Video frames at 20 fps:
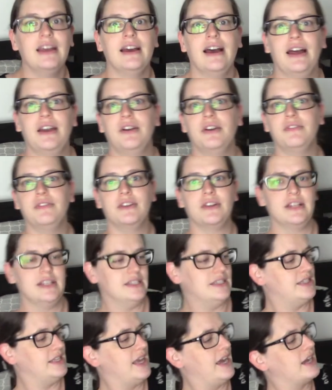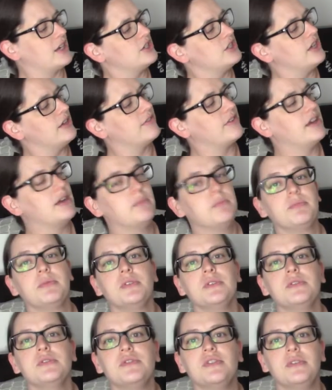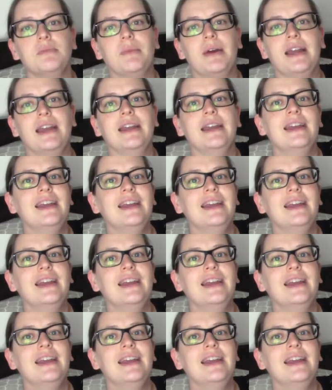I don't know if you can see. Actually, I've got a bruise from my